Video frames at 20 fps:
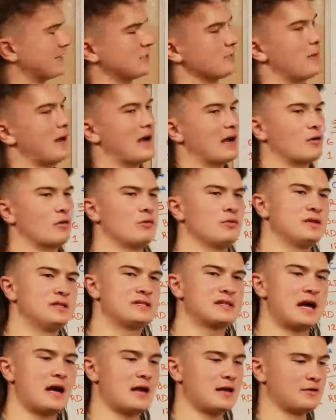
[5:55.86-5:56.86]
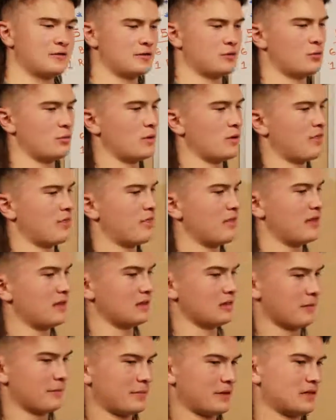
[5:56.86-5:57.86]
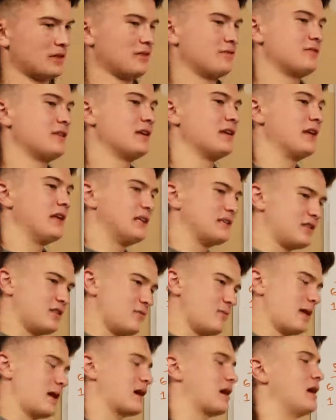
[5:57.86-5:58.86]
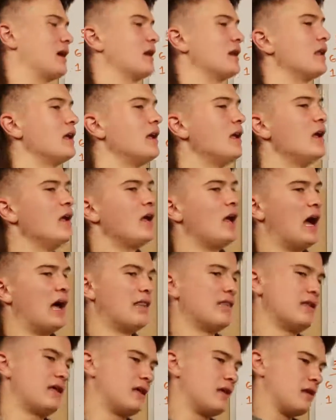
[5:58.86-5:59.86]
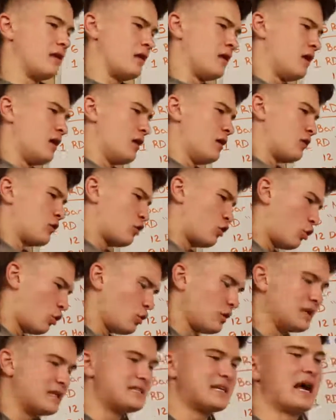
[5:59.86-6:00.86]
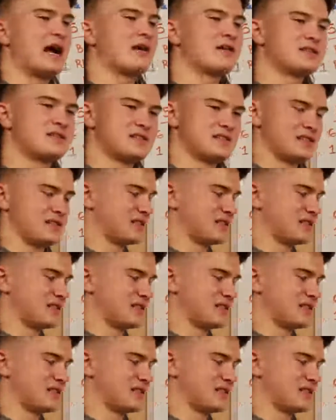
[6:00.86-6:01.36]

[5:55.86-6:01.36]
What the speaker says: to back on these guys with the Olympic lifting into the Metcon, and then cooling down is this